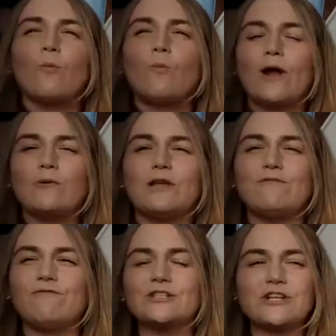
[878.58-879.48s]
when we
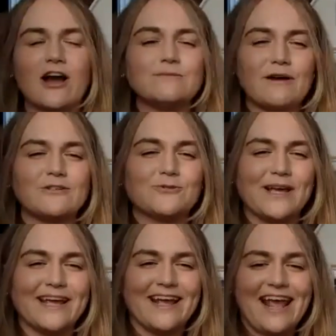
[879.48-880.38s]
first talked about
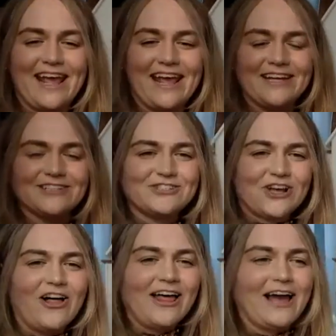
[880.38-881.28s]
doing a
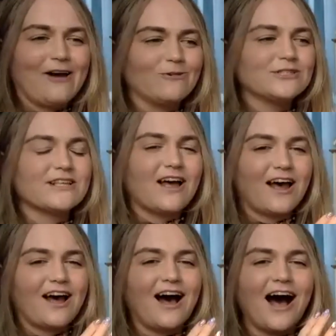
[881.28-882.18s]
dollhouse,
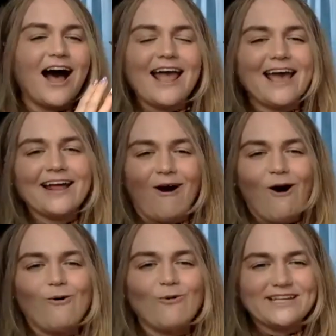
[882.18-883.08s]
I had
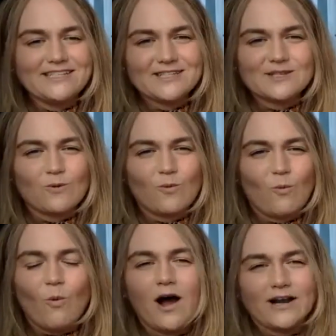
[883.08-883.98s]
always
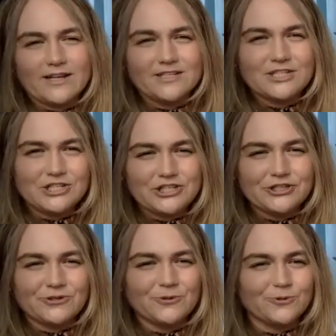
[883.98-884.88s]
wanted to
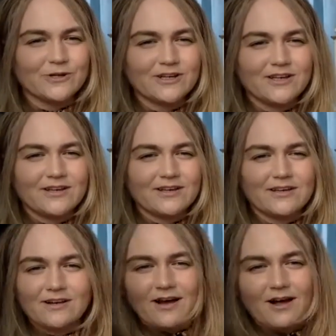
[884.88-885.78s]
do
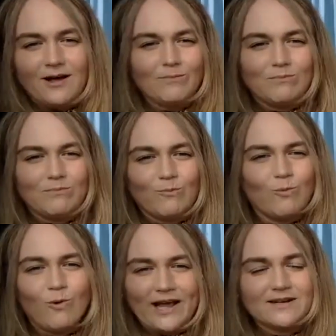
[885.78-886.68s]
an all
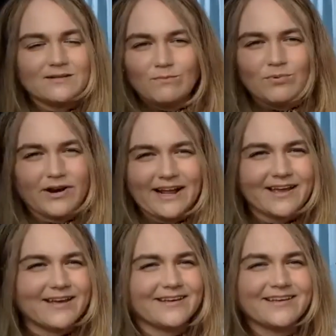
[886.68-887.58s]
white
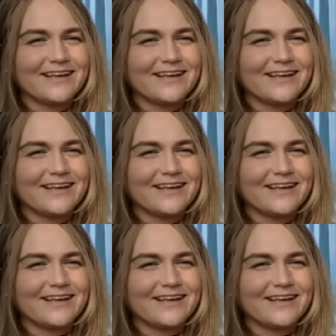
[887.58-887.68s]
brick